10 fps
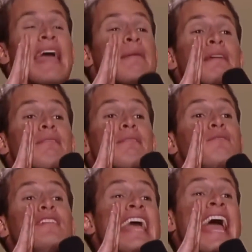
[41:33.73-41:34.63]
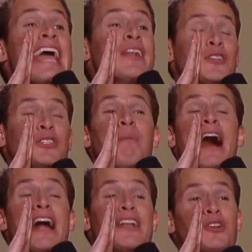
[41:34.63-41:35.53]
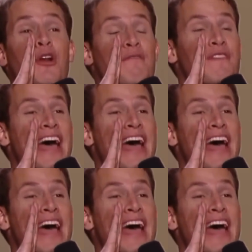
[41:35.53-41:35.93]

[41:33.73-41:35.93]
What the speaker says: Maybe V8 will sponsor a